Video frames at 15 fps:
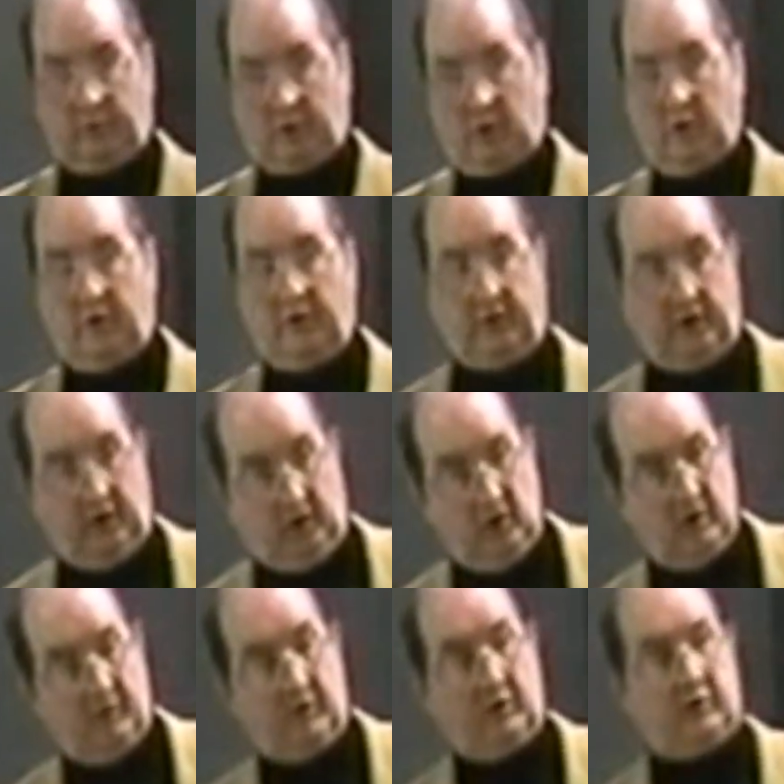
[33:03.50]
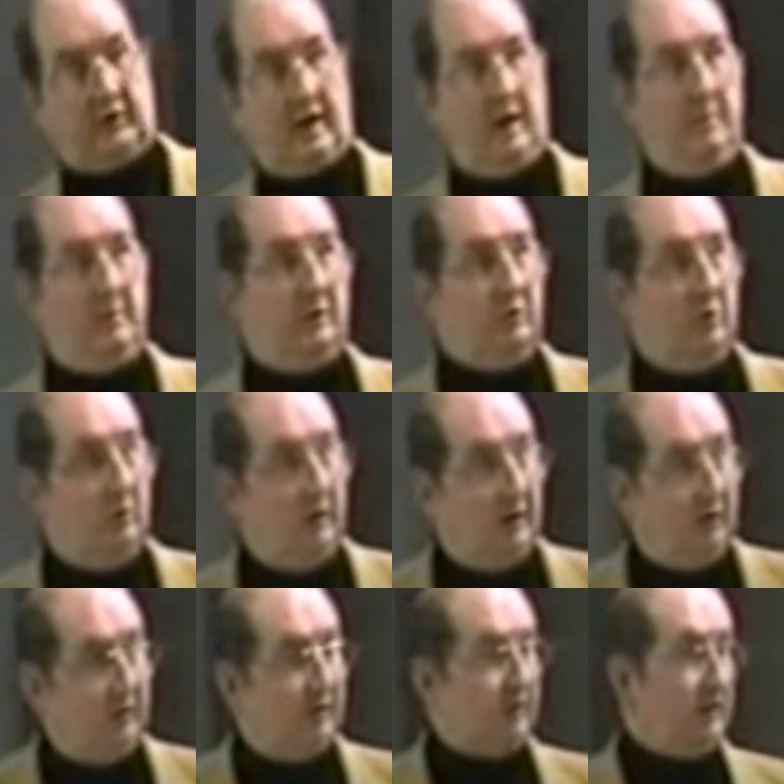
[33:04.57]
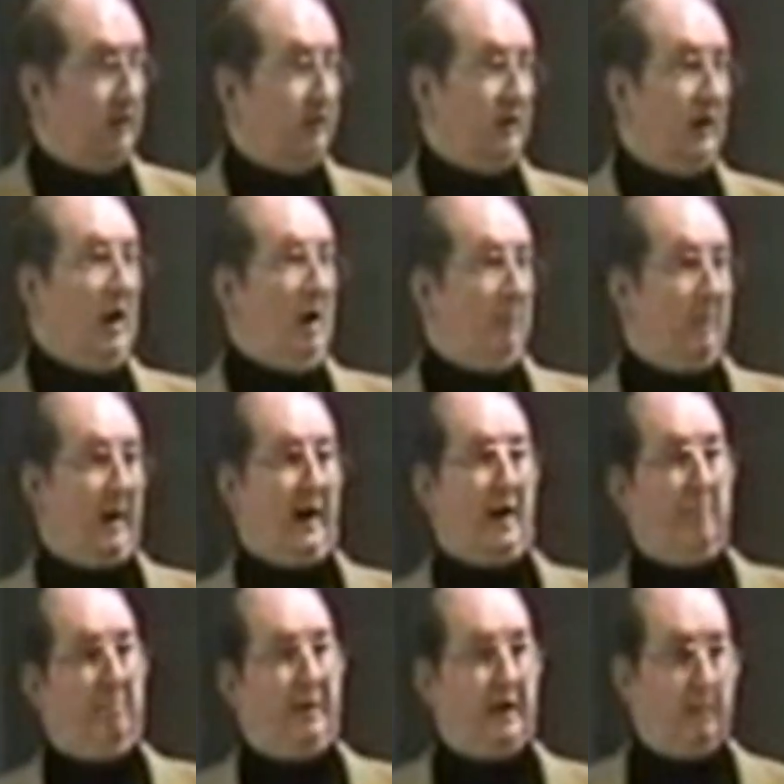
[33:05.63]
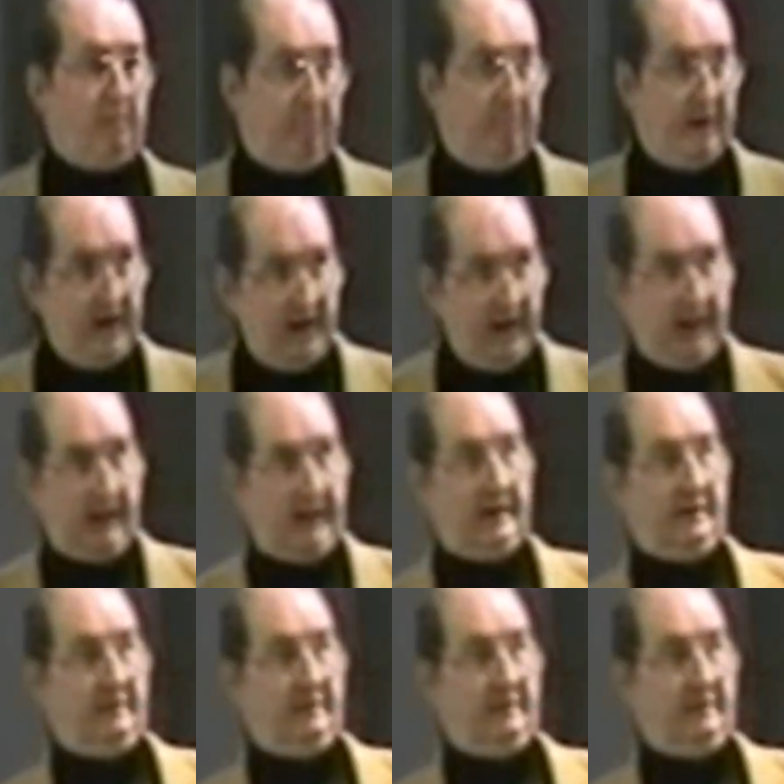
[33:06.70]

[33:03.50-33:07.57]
have told us the universe came into existence by a big bang.